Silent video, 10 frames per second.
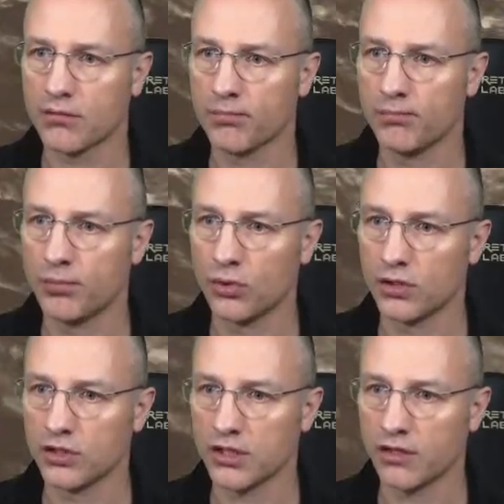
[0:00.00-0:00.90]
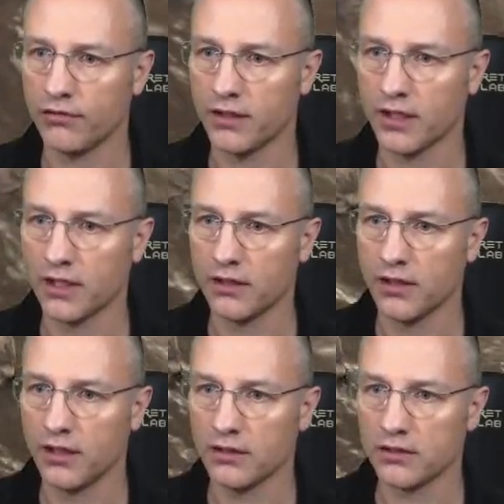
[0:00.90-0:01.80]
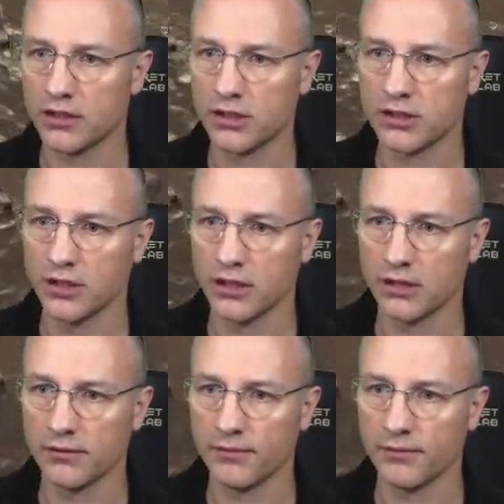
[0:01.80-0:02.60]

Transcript: boards if we can then, since they're here.